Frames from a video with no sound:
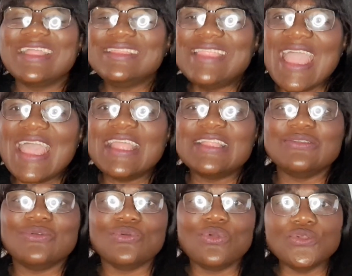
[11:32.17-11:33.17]

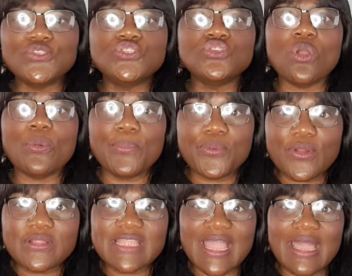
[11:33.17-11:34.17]
Then go to your
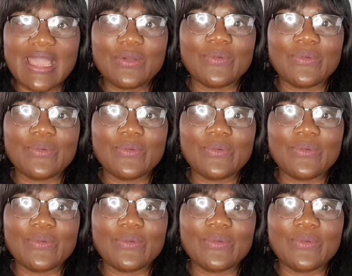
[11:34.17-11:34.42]
brother.